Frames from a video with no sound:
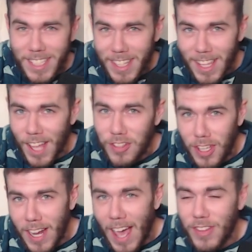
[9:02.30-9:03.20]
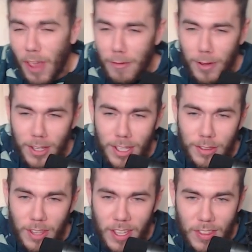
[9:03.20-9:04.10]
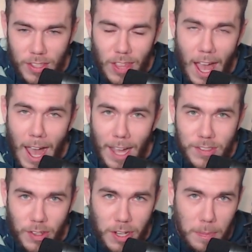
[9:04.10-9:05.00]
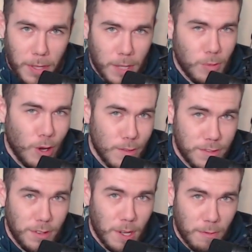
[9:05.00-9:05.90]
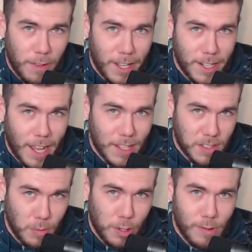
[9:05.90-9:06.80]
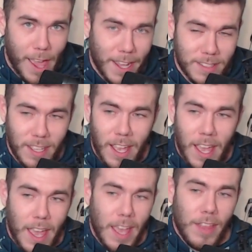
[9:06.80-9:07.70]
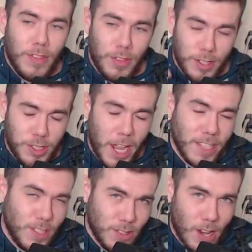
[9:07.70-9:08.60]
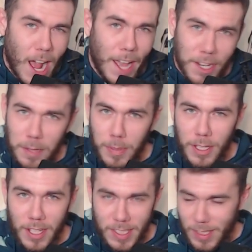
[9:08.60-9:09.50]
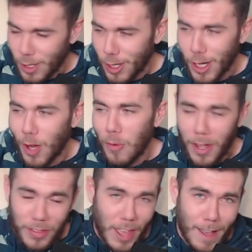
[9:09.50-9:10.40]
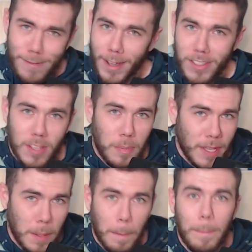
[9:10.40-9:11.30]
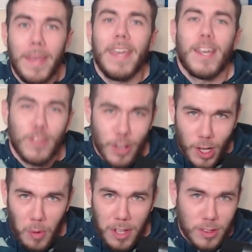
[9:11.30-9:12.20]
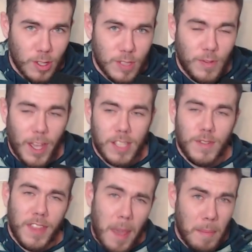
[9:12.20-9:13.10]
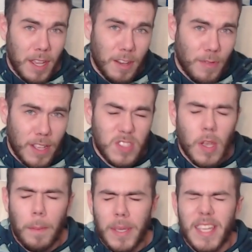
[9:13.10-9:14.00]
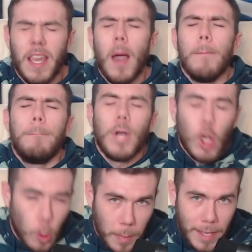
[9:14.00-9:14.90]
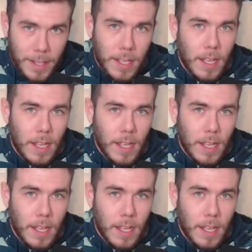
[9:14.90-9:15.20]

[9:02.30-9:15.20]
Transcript: in London, I definitely think that the odds on it being more of a tune-up fight and not someone ranked, the chances are higher because they're going to want that fight to be big. They're going to want those fans for that main event to be booming.